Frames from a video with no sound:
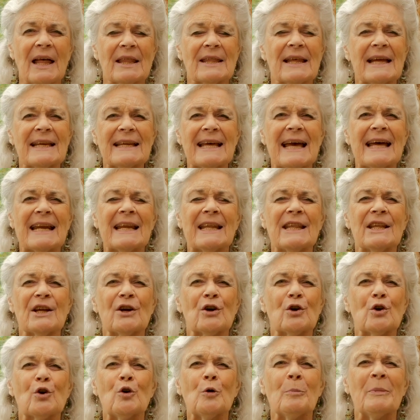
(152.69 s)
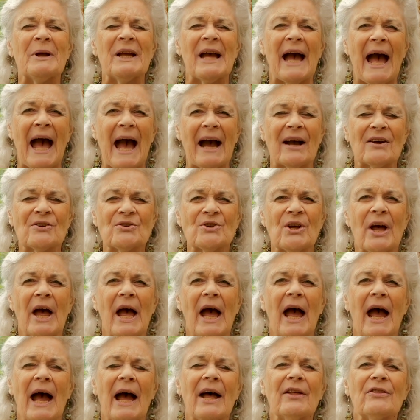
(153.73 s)
They'd get in their umiaks
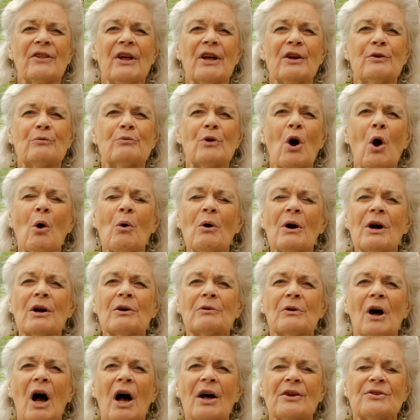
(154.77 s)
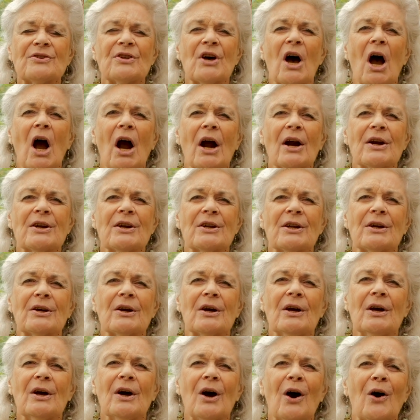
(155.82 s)
and they'd row across the Arctic
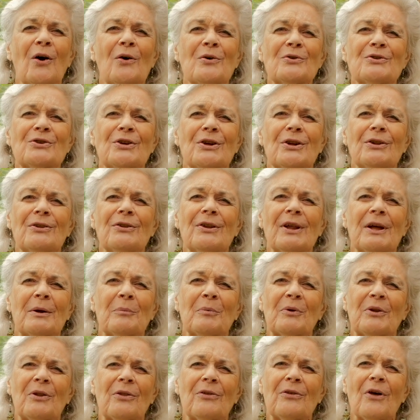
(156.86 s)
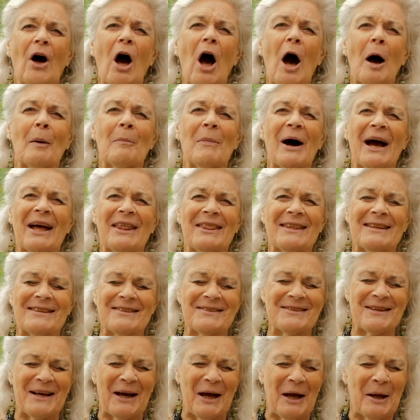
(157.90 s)
Ocean that would thaw by this
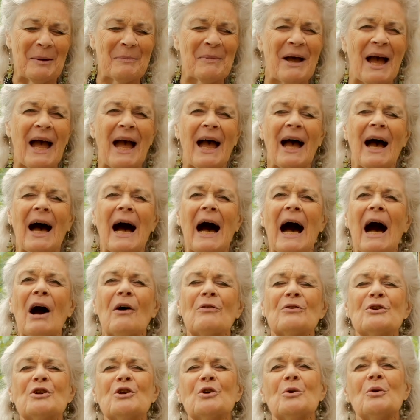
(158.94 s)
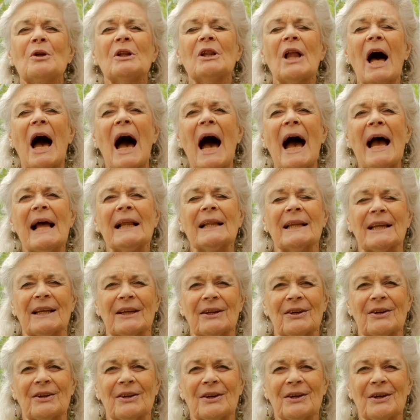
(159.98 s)
time out to an
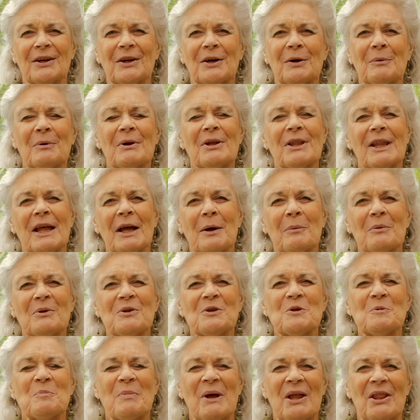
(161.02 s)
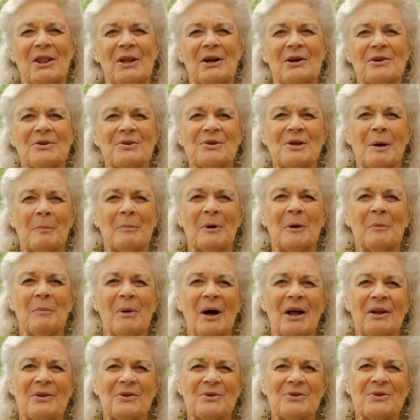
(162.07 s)
island where they would spend their summer
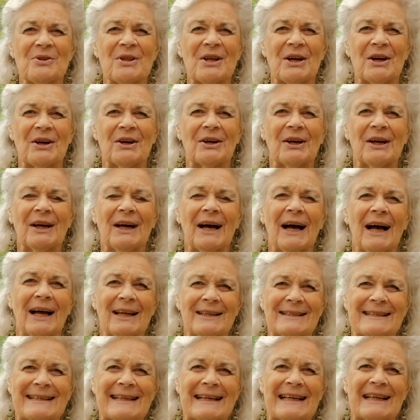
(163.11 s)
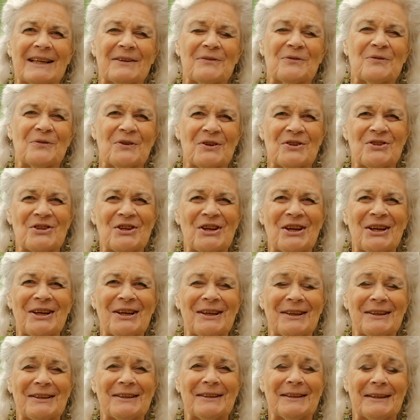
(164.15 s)
months there hunting and fishing
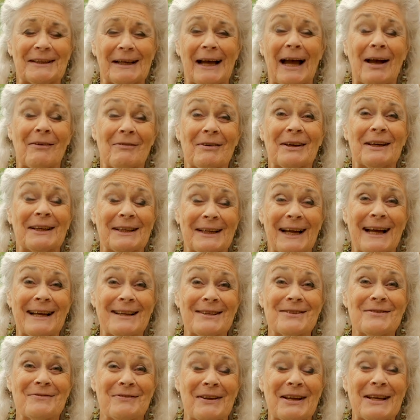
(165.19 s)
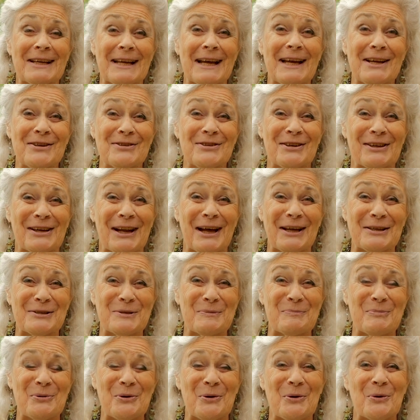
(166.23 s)
and having a nice vacation, I
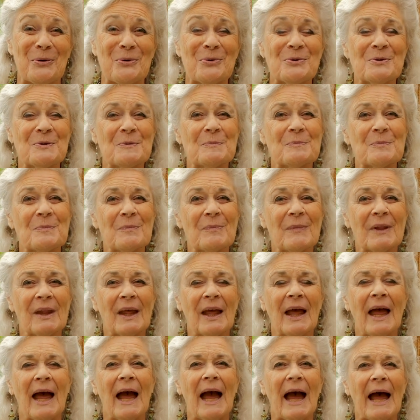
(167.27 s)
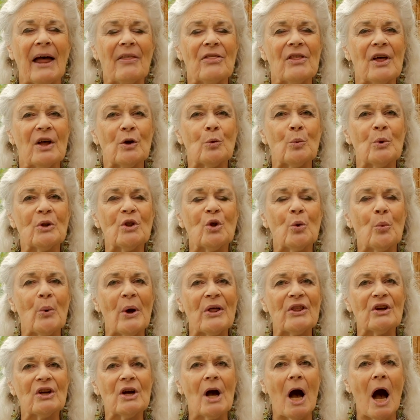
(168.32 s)
suppose. And then when the
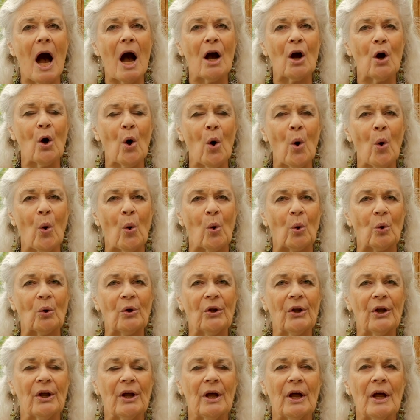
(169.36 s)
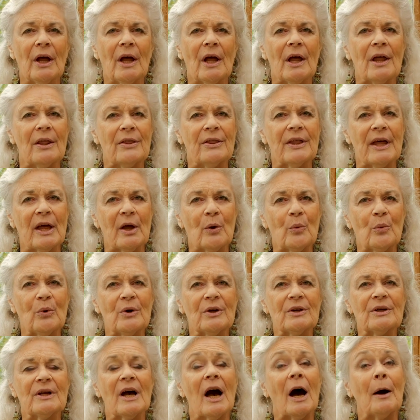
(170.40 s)
weather got cold, they
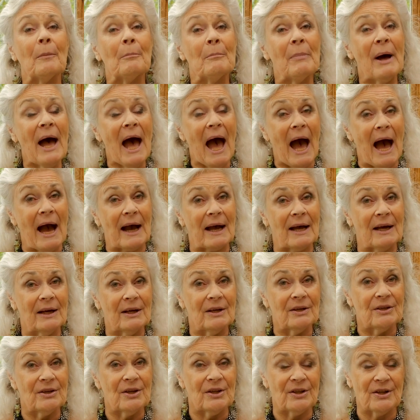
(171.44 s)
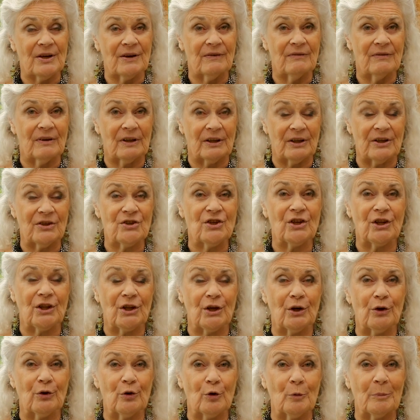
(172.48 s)
would come back to their village in
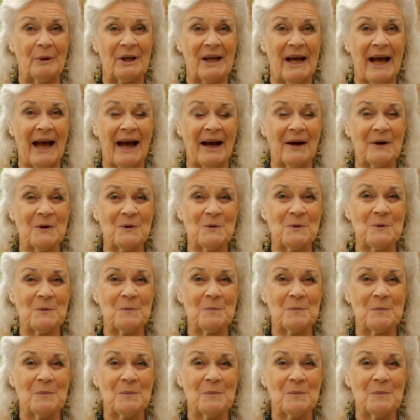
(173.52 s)
their umiaks.